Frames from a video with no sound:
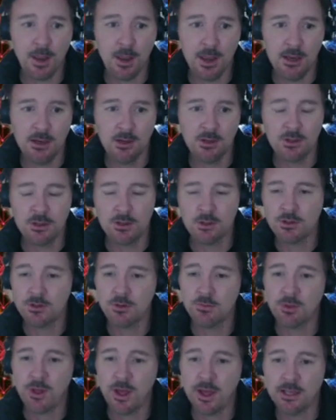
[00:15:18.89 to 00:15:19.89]
and
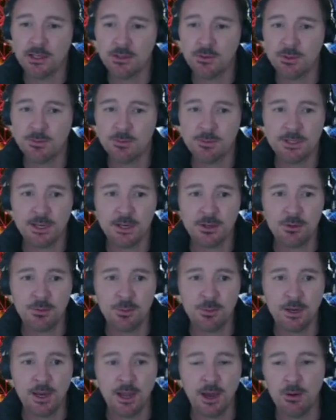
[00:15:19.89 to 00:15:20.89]
playing to his
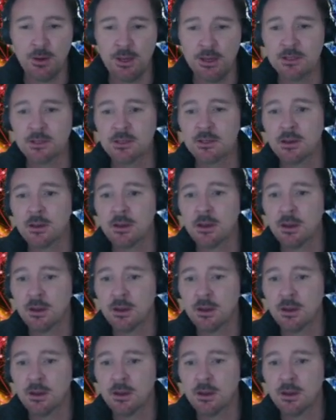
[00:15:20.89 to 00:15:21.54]
potential, but now he is.